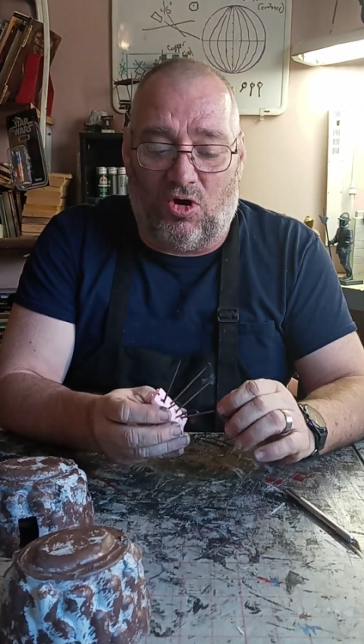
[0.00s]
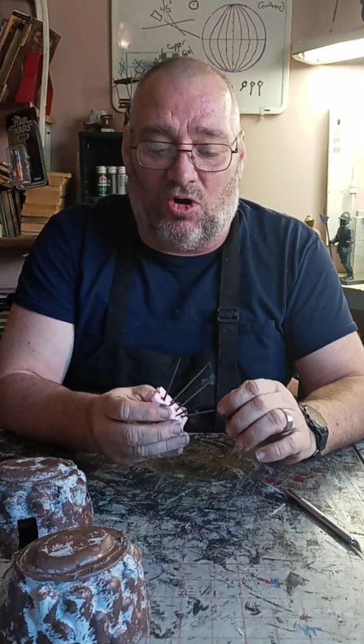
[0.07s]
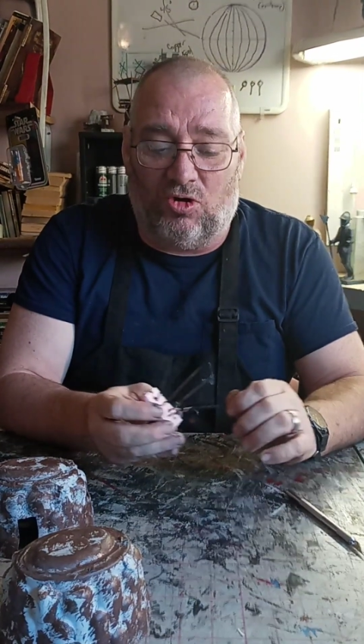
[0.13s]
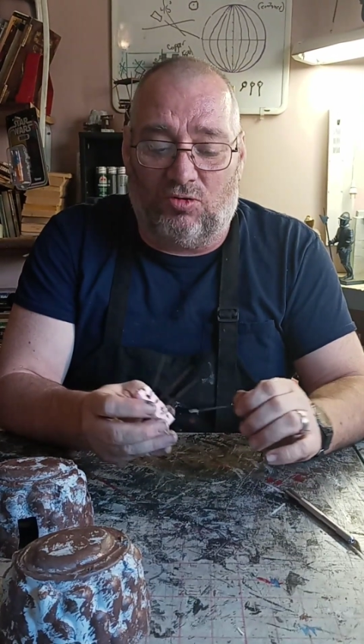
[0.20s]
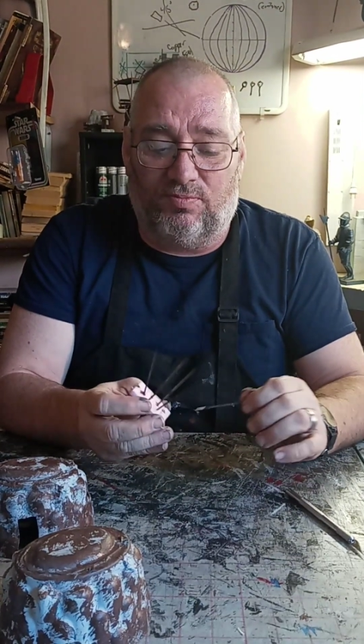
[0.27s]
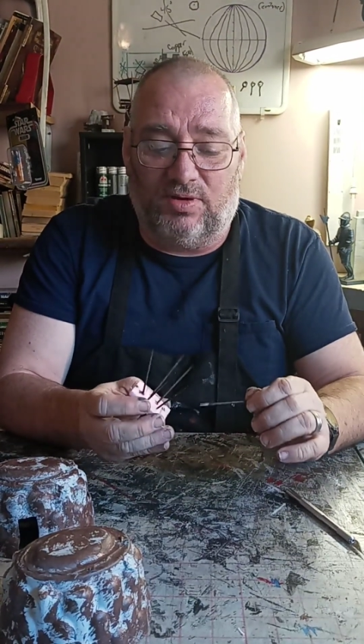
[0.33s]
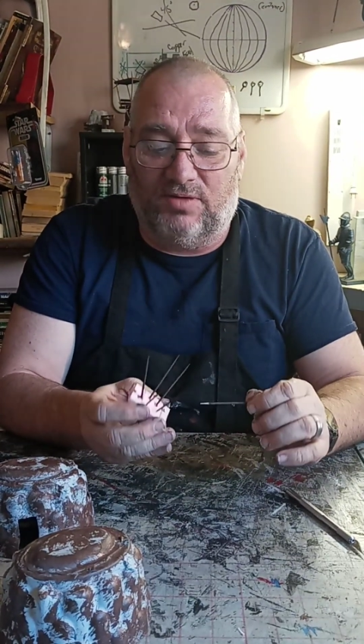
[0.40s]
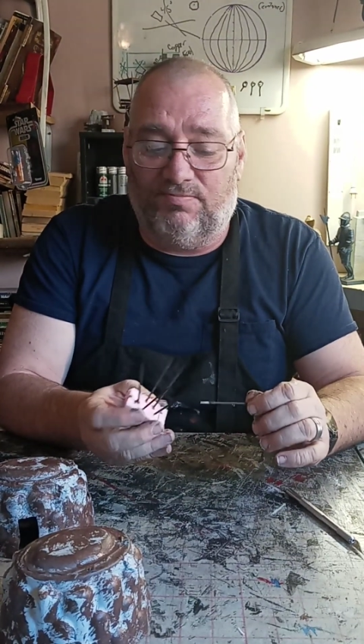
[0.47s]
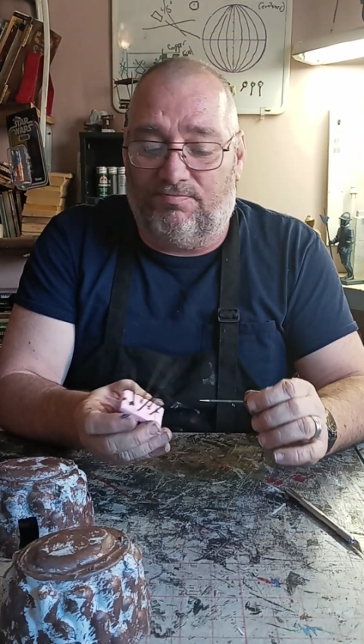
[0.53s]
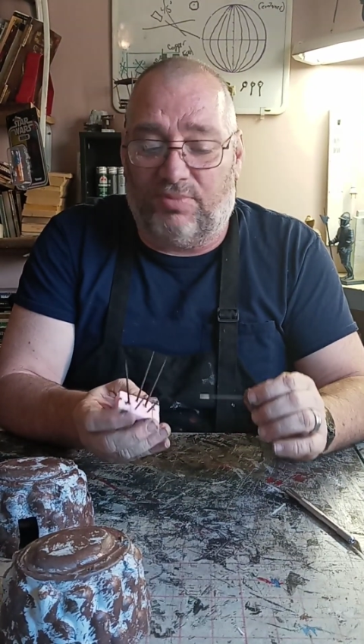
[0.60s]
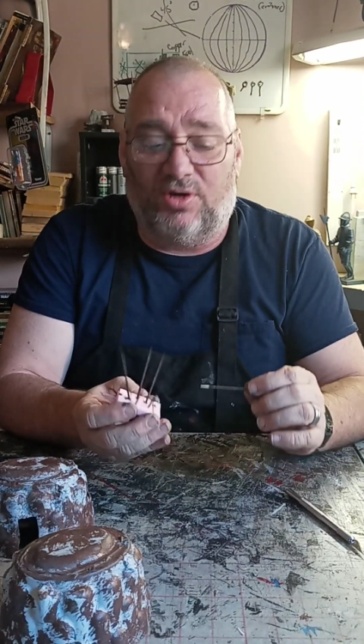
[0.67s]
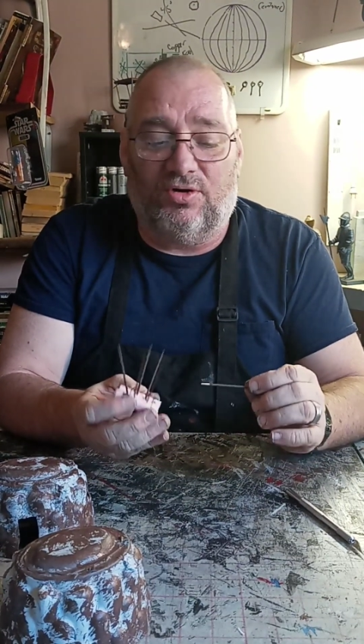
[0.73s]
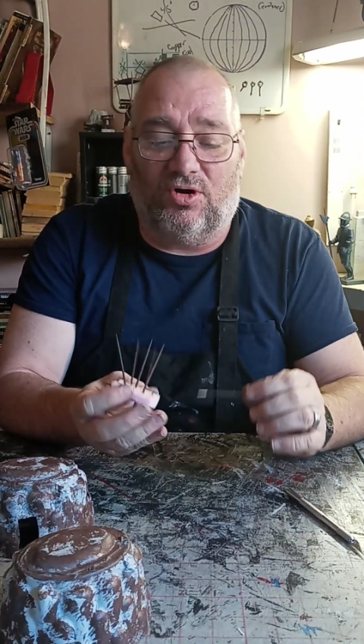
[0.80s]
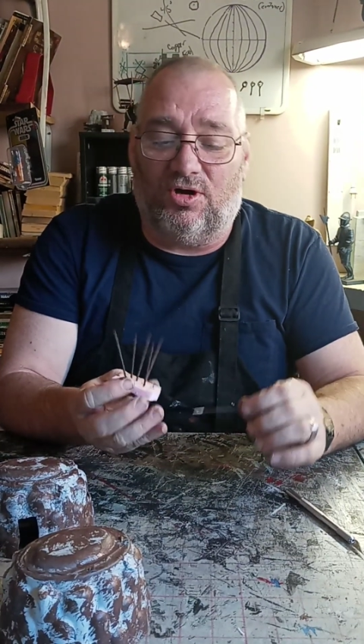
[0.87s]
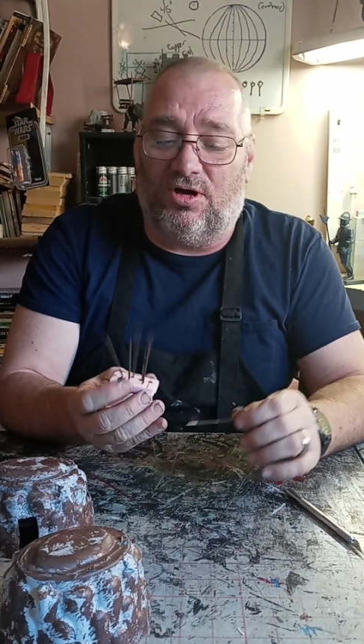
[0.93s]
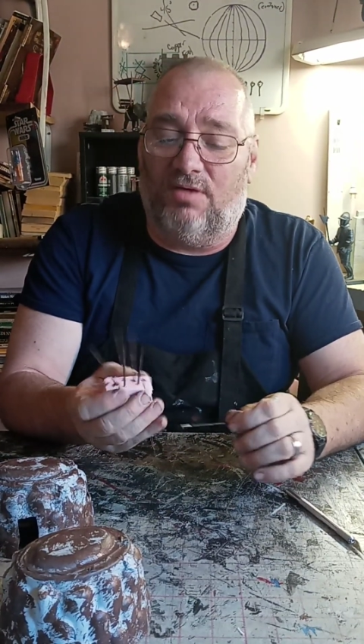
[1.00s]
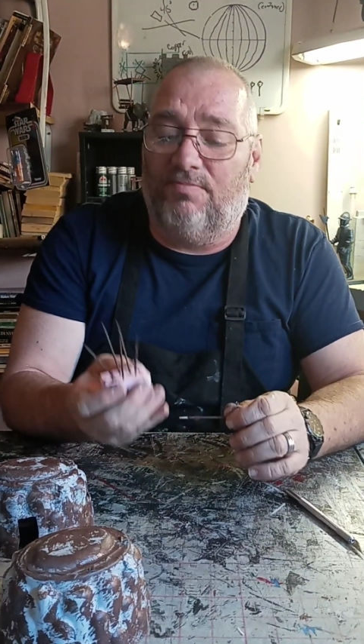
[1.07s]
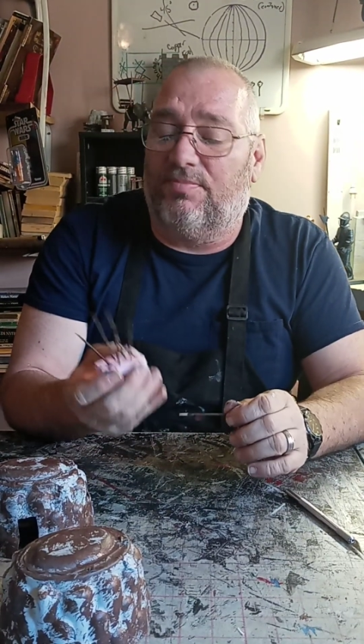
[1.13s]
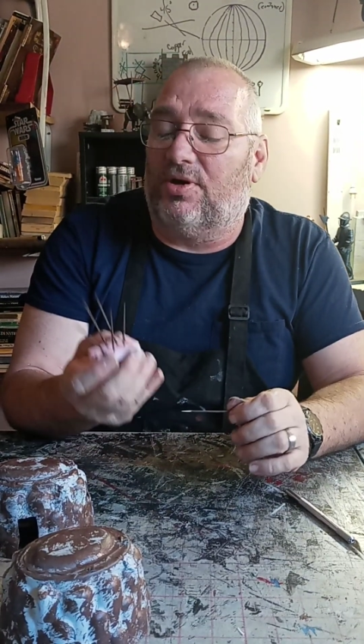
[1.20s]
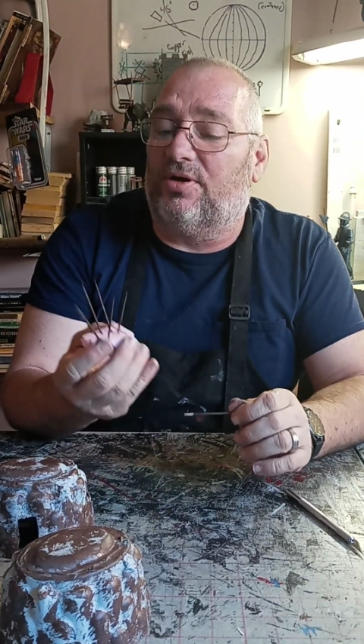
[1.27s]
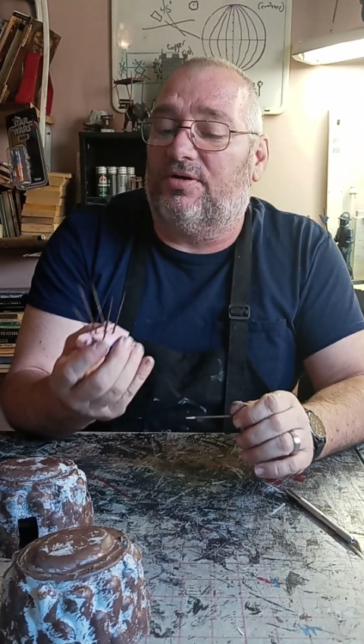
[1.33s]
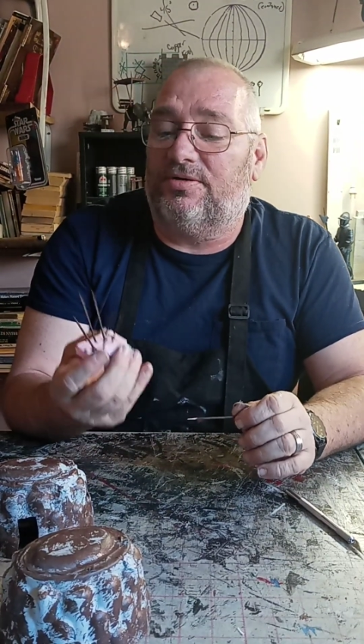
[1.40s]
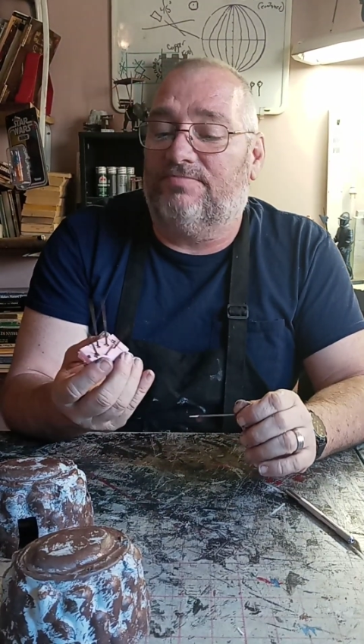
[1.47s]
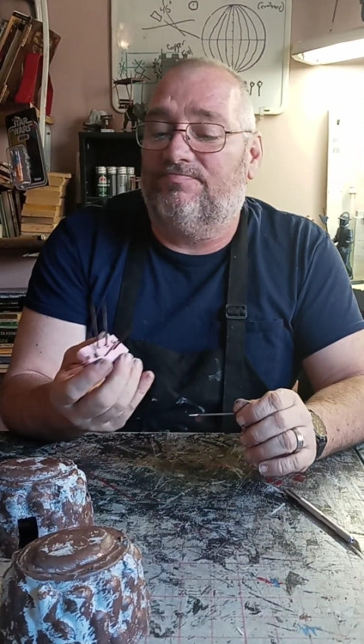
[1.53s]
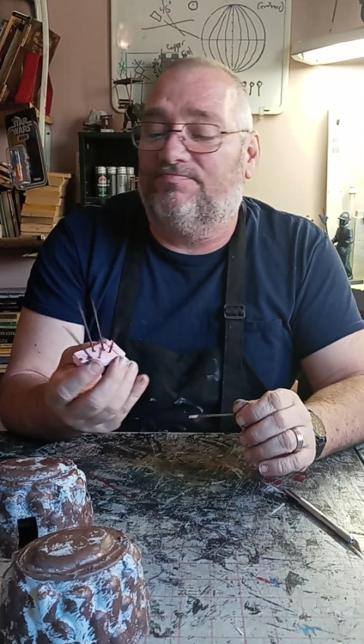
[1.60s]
all burnt umber.